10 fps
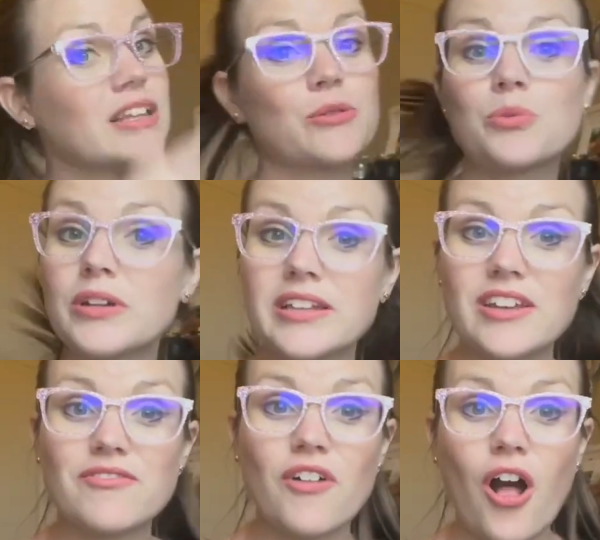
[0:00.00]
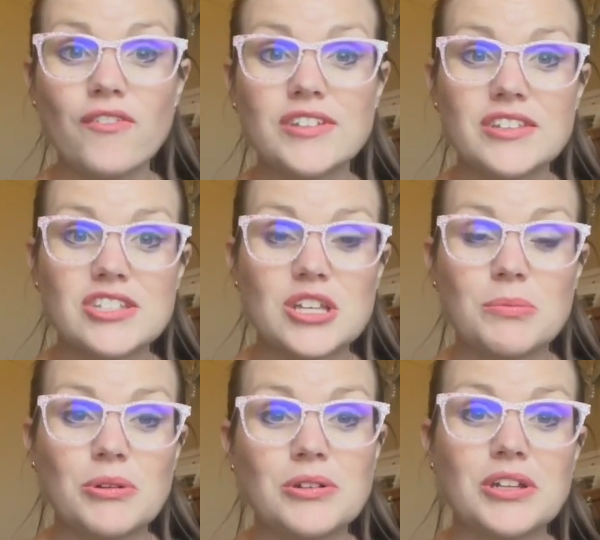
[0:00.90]
really involved in this
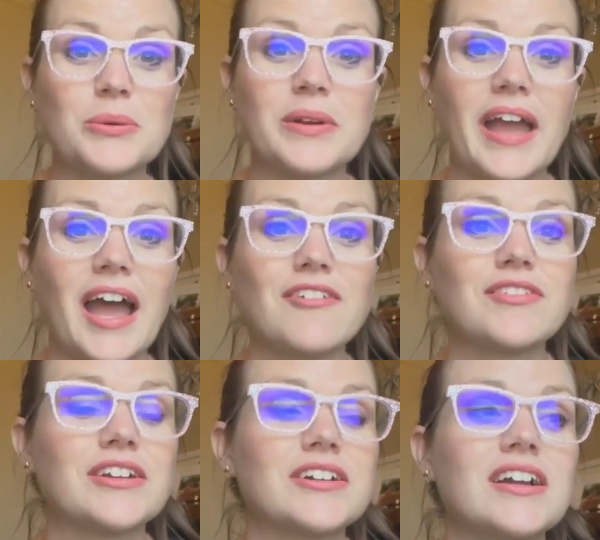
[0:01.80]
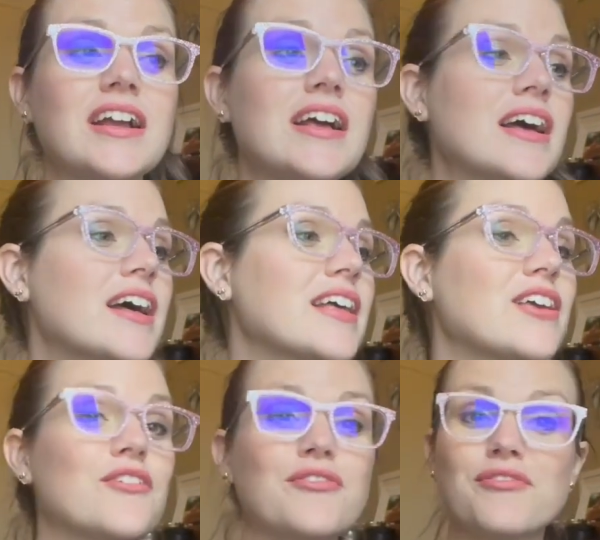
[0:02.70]
community we have here.
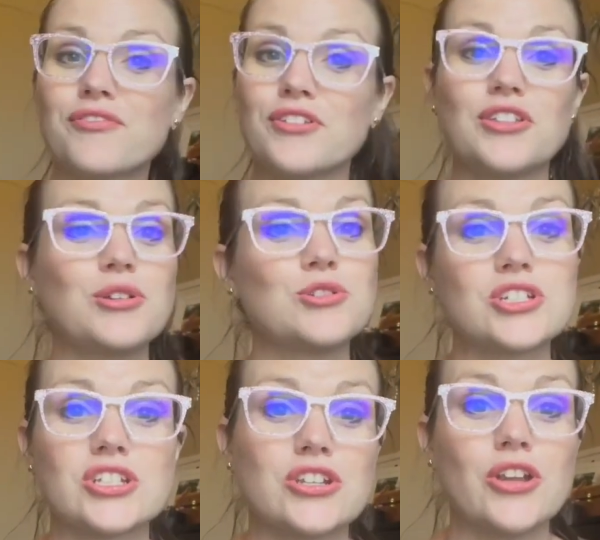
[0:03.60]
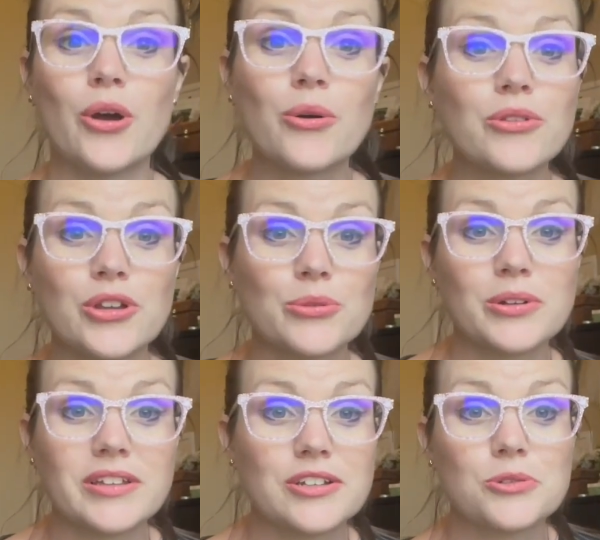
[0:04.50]
If you just know that you're
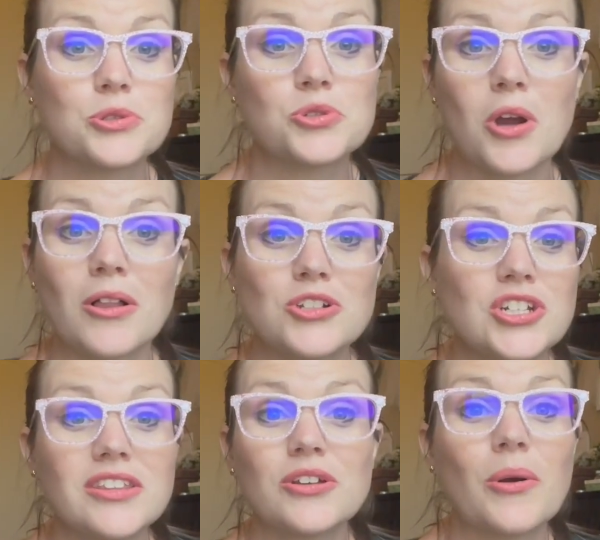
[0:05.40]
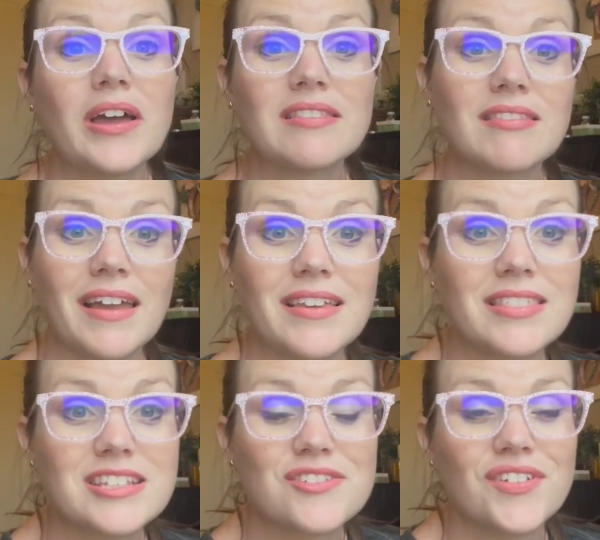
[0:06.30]
really into astrology, then go ahead and like
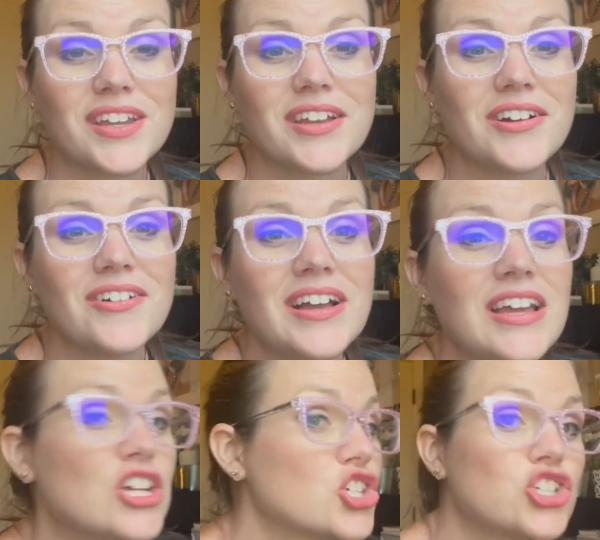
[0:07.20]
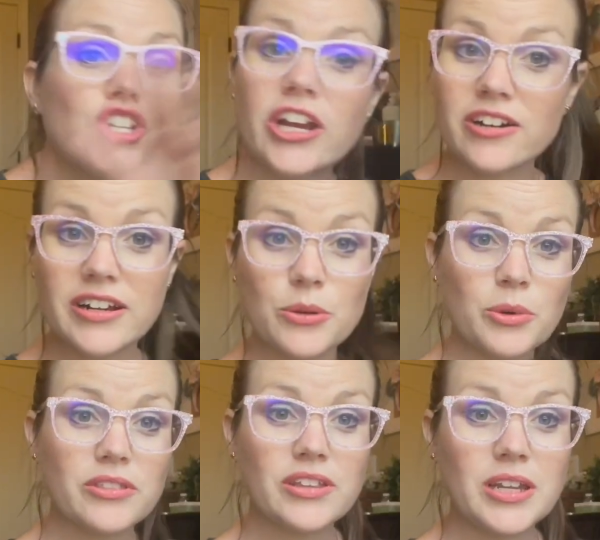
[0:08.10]
this video, share it
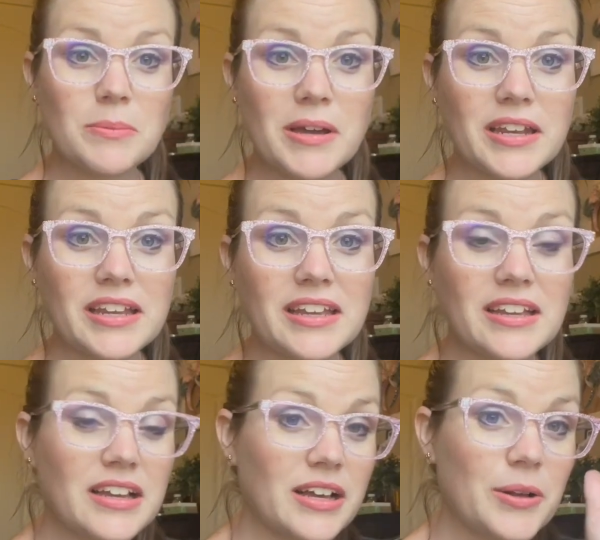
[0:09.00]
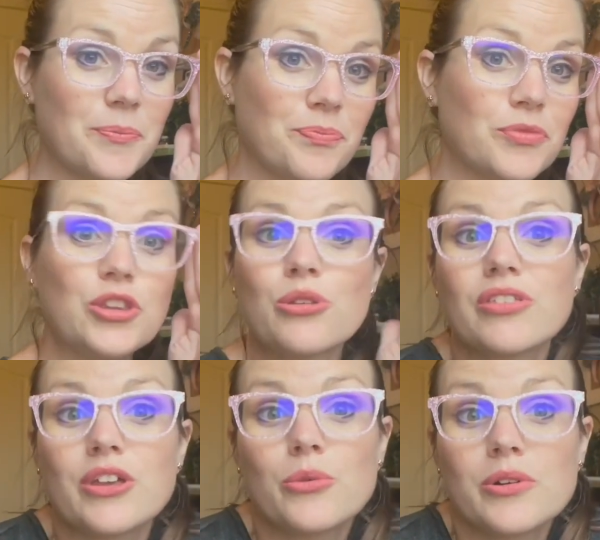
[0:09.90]
with anybody you
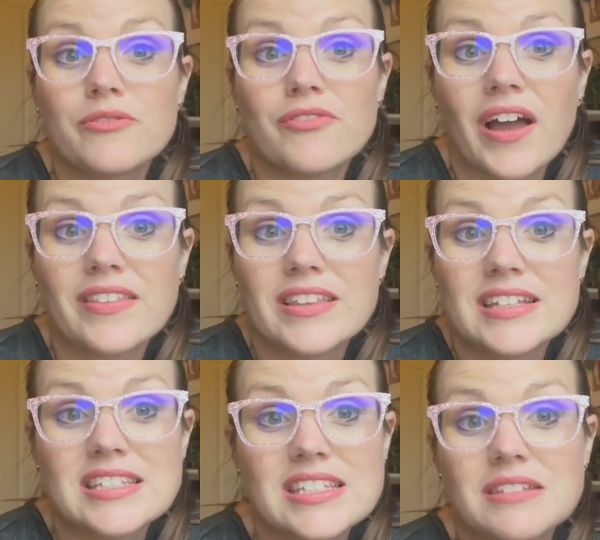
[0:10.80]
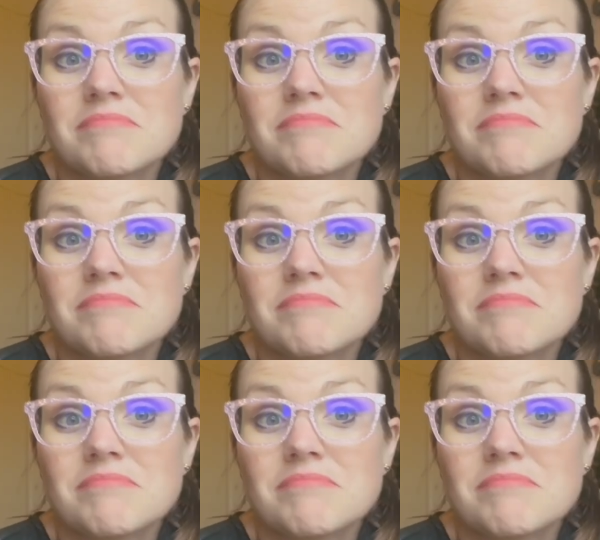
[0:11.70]
think would find this